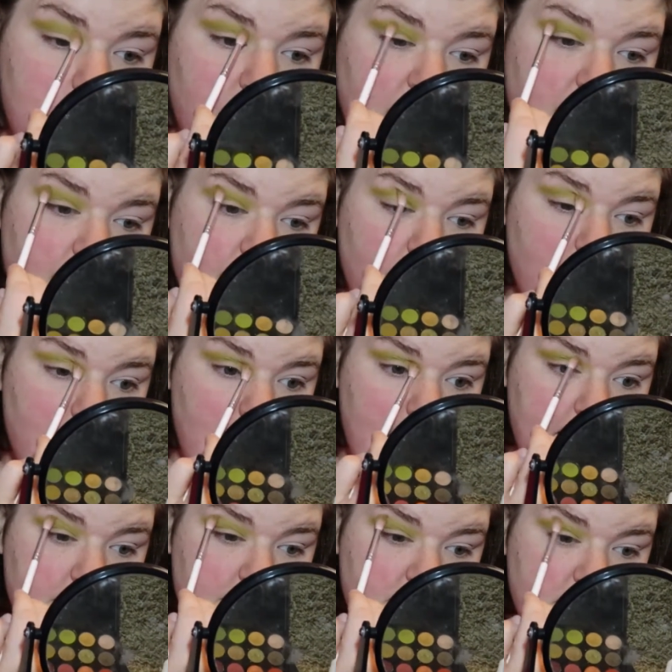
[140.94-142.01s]
Before, I
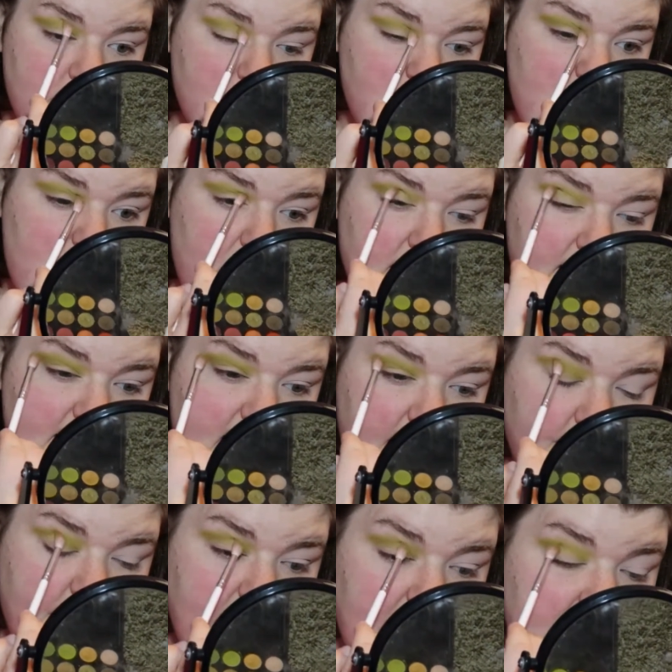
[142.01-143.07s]
used to not
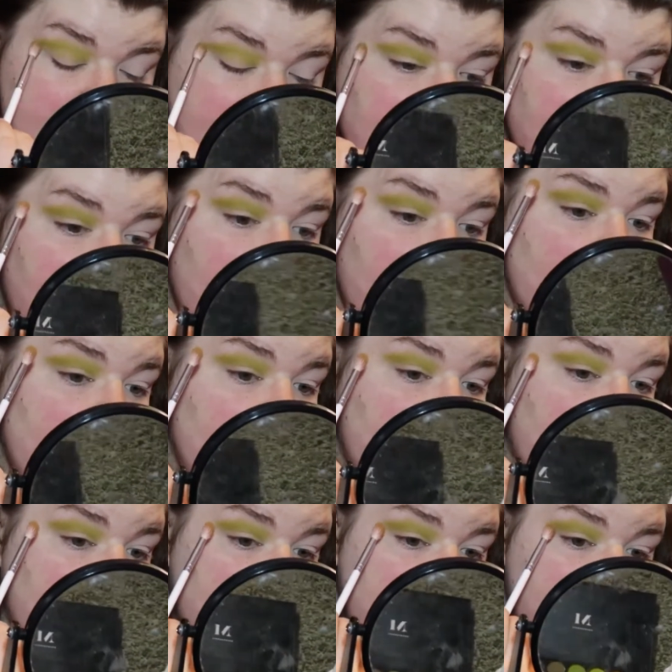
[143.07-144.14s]
tap it and I got a lot